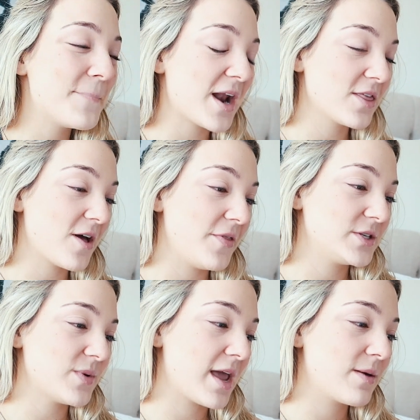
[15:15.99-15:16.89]
but I thought
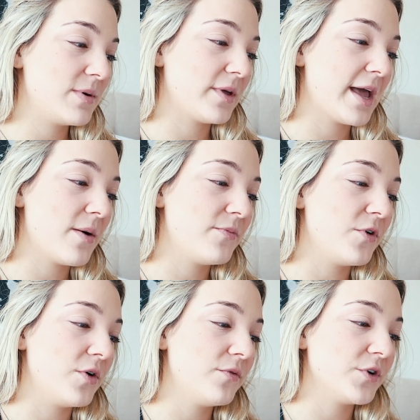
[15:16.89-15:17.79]
this way could be really
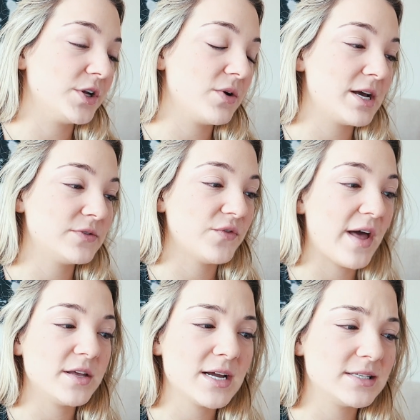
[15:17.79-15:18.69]
helpful for you guys for
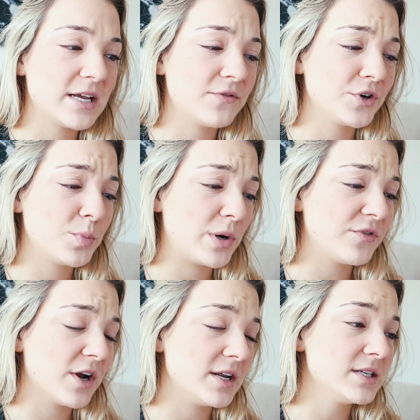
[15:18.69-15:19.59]
Valentine's Day, for your
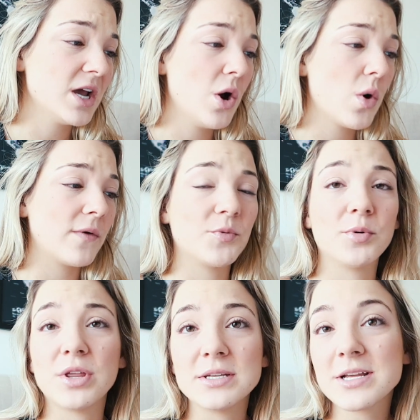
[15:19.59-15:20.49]
boyfriends, or if their
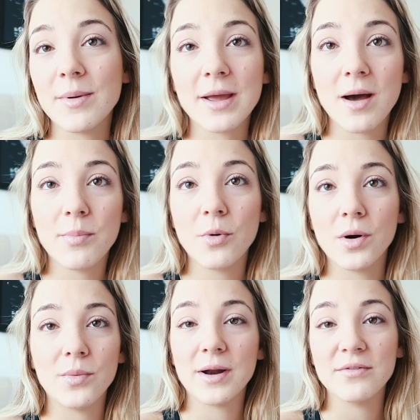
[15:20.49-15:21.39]
birthday's coming up,
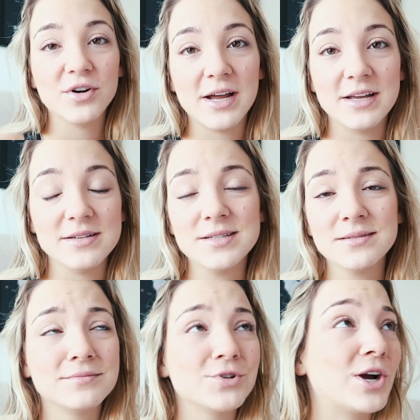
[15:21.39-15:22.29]
or whatever it is,
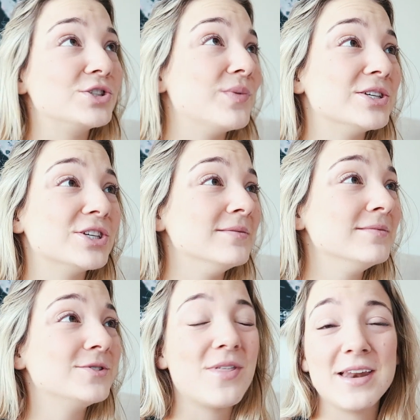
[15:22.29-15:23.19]
graduation,
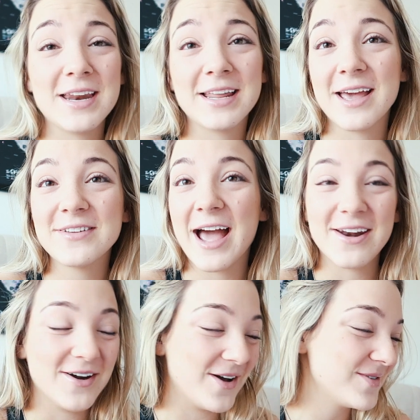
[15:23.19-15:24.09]
do they need a gift?
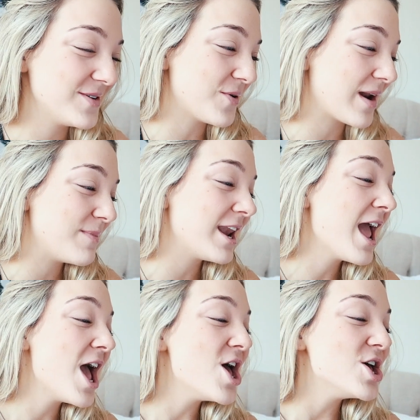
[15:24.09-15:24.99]
I don't know, you know what I mean?